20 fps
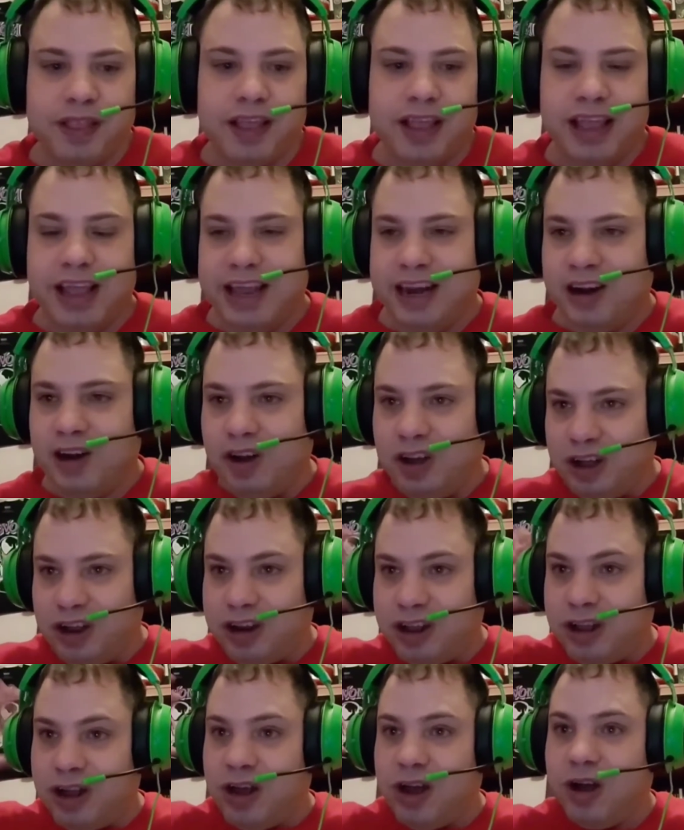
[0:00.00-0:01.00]
And
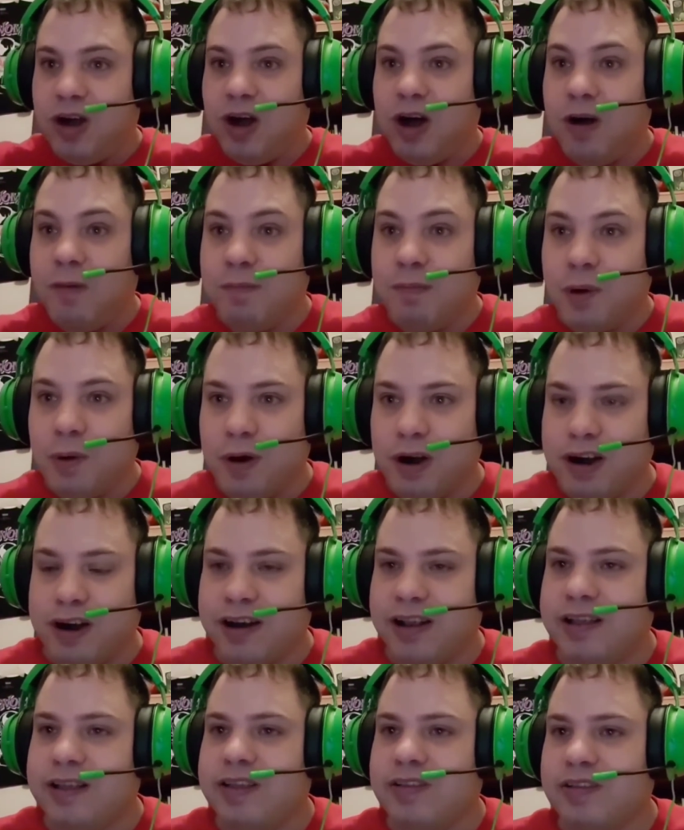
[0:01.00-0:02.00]
all
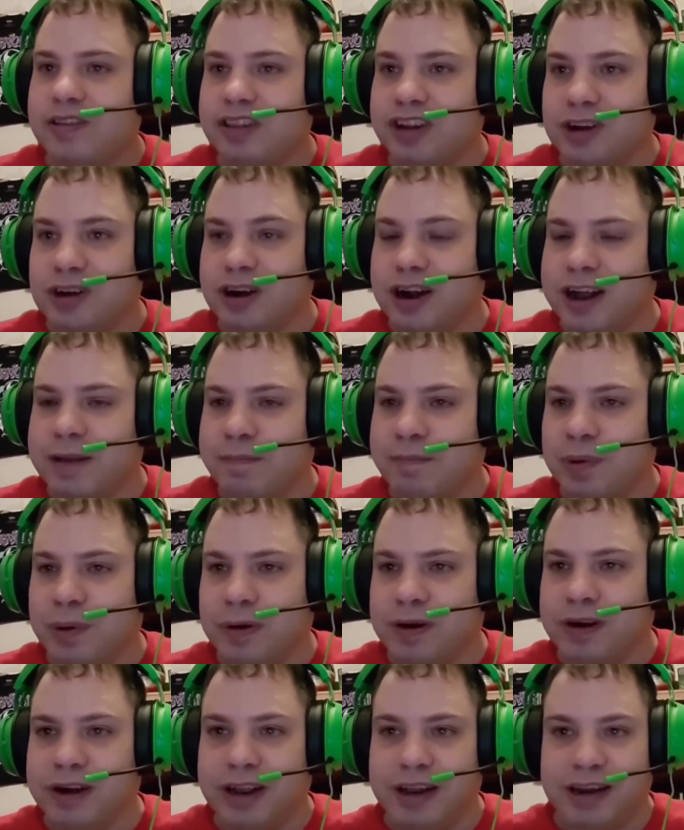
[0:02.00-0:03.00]
more, they're not
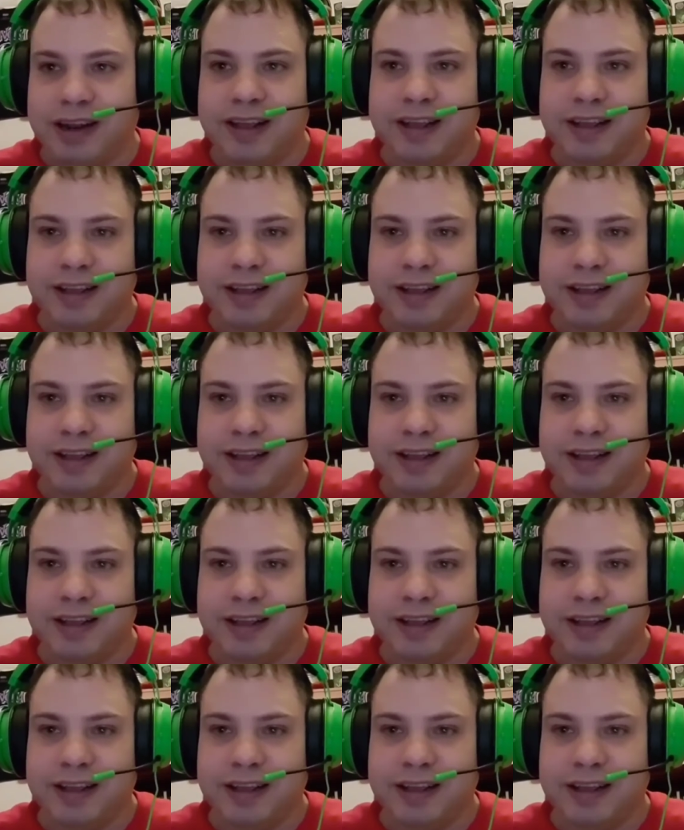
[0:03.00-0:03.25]
important.